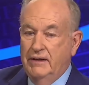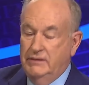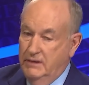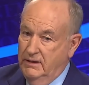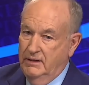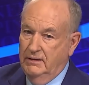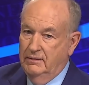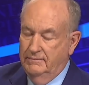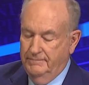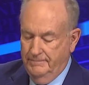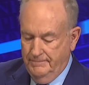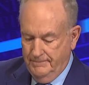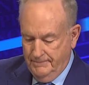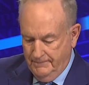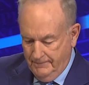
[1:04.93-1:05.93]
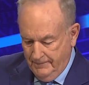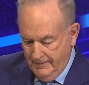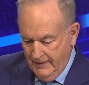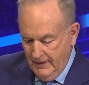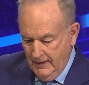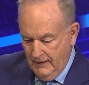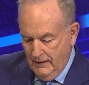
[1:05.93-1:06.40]
that, did he?
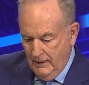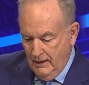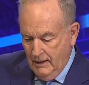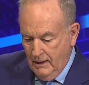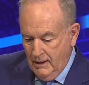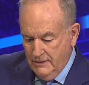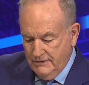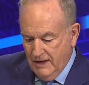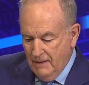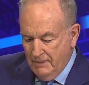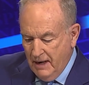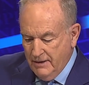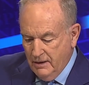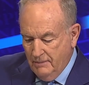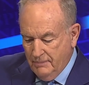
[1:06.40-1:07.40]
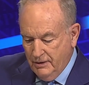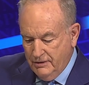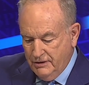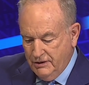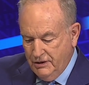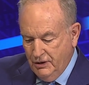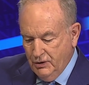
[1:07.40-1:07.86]
Soundbite number
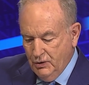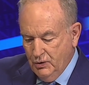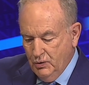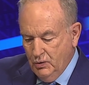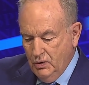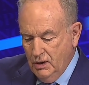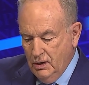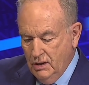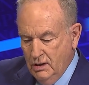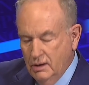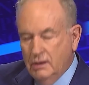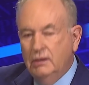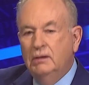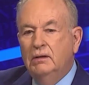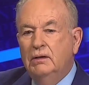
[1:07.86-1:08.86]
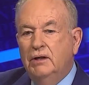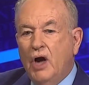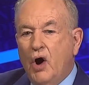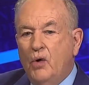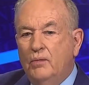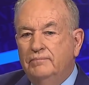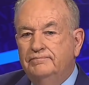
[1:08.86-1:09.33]
two,
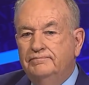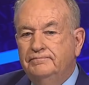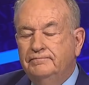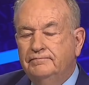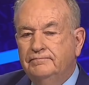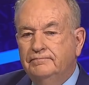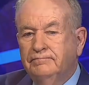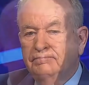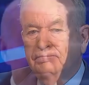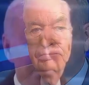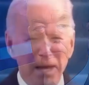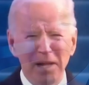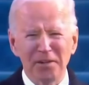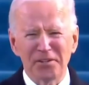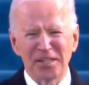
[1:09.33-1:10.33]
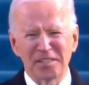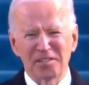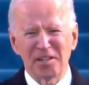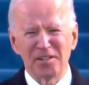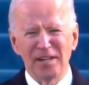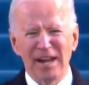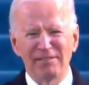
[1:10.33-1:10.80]
go.
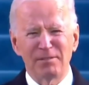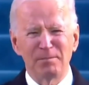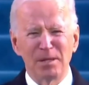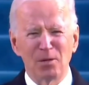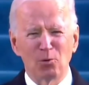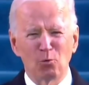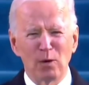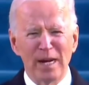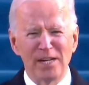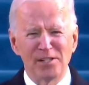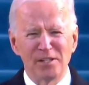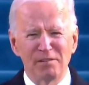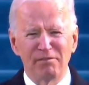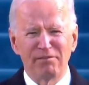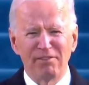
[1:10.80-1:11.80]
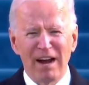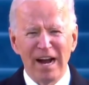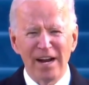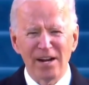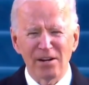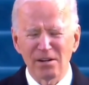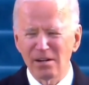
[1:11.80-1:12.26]
Politics doesn't have to be a raging
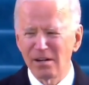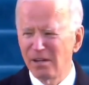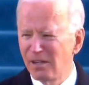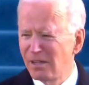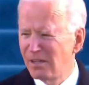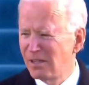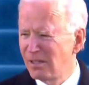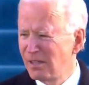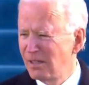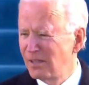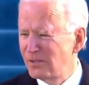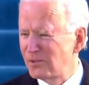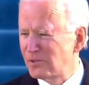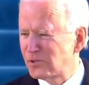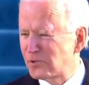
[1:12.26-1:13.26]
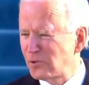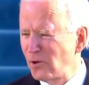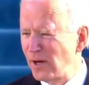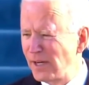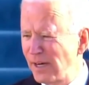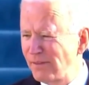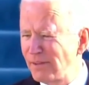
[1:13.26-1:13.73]
fire,
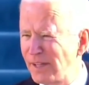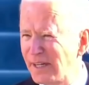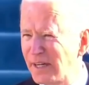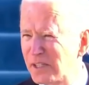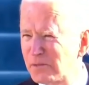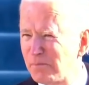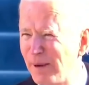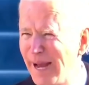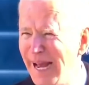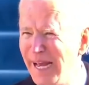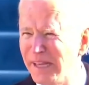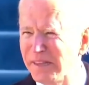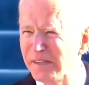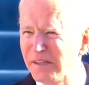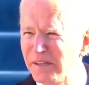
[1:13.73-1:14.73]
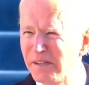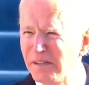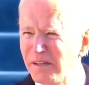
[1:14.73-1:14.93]
destroying everything in its path.